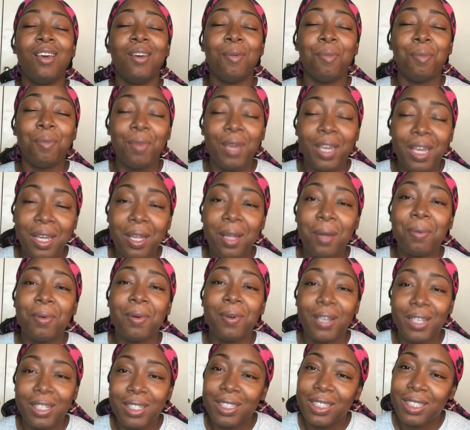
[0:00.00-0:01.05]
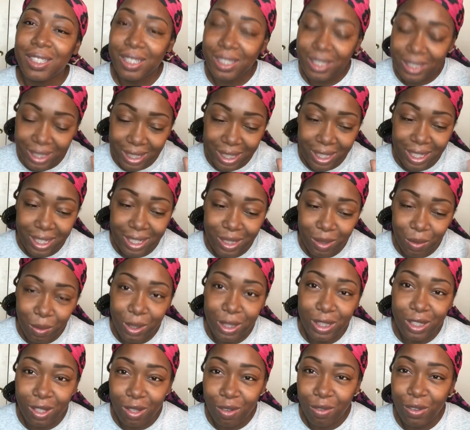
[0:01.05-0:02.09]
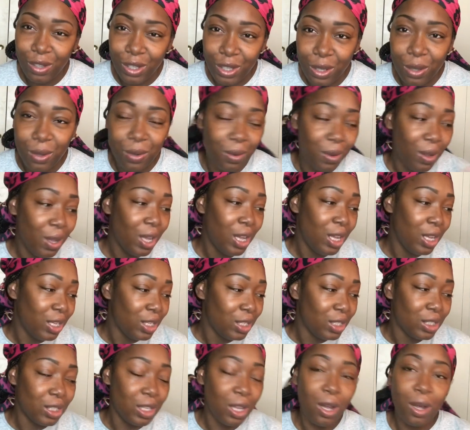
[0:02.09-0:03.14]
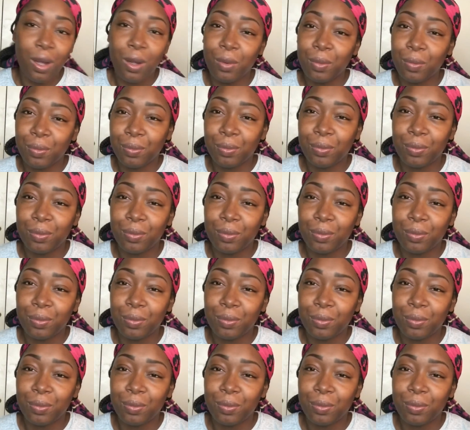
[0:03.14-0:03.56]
makeup questions, this one's for you. So